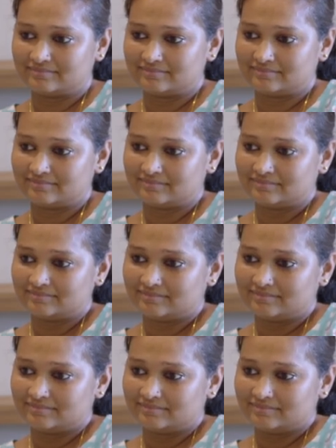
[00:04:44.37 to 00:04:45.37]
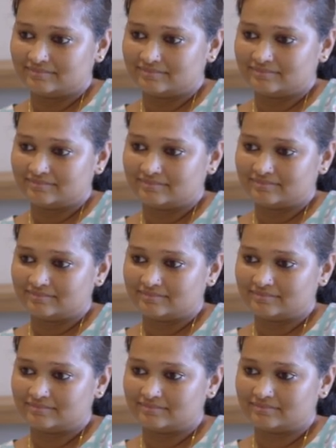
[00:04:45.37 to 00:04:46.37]

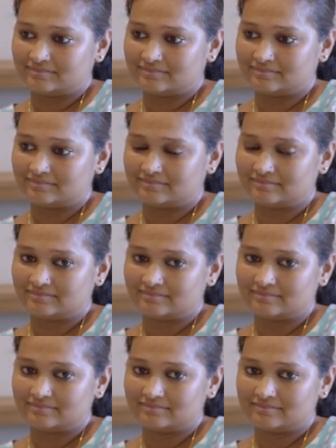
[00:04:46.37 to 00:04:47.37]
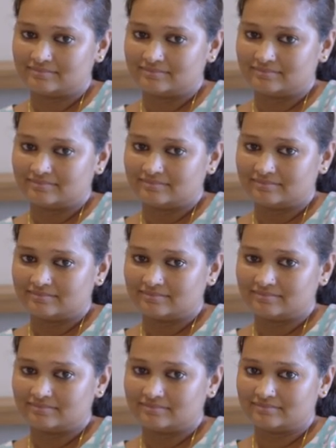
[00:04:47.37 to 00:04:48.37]

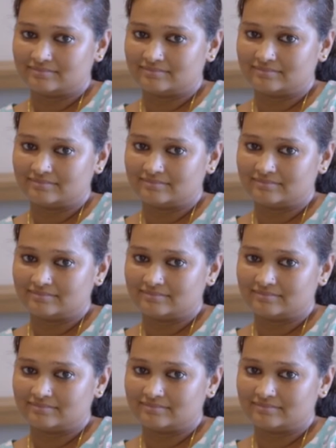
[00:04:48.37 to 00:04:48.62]
No words are spoken by the person on screen.